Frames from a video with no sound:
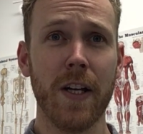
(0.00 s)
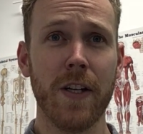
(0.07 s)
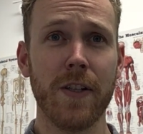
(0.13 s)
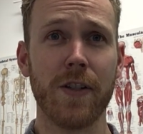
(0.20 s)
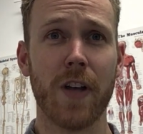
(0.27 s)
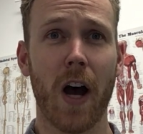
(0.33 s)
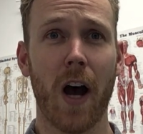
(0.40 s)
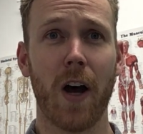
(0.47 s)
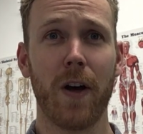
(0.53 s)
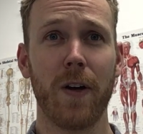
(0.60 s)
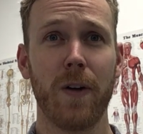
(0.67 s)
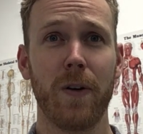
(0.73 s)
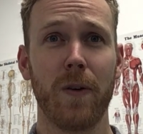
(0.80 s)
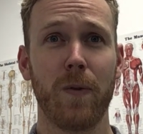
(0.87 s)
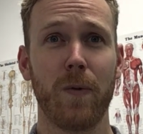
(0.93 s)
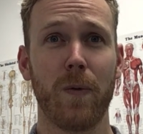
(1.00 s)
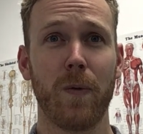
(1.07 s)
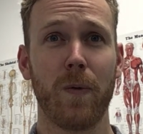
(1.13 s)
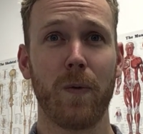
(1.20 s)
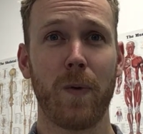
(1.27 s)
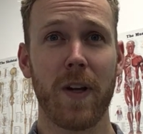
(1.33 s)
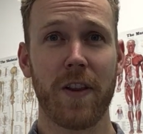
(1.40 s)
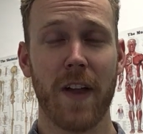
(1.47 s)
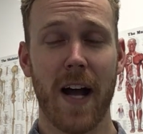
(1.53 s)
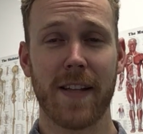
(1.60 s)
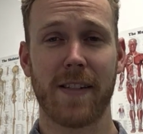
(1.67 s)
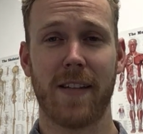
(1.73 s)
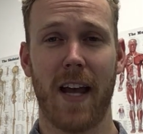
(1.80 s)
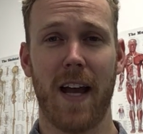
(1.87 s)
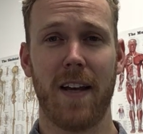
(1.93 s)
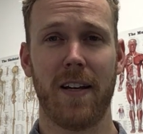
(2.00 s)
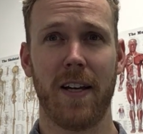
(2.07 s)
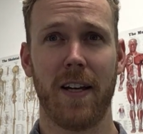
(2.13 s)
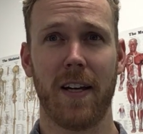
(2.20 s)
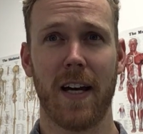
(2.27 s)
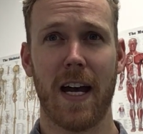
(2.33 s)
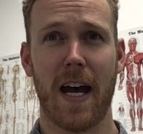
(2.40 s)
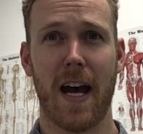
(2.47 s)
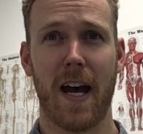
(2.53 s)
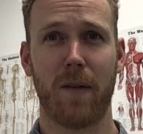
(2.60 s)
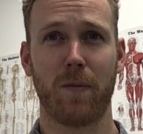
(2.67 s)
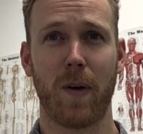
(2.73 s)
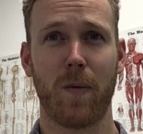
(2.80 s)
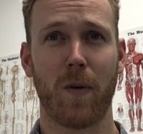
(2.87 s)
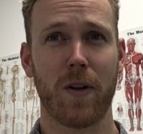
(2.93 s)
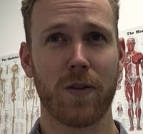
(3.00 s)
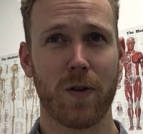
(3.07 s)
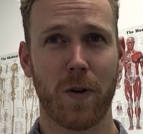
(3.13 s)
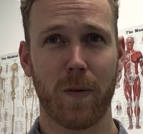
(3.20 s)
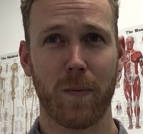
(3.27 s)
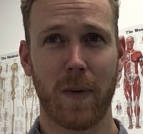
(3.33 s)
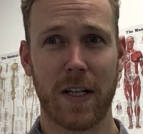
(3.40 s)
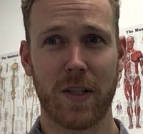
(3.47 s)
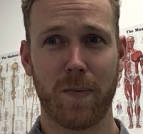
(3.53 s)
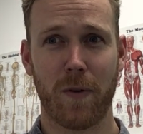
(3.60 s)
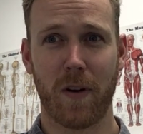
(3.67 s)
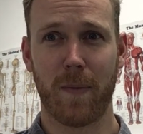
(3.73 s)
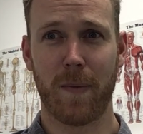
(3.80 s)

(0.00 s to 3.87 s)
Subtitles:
So with that said, we won't talk much more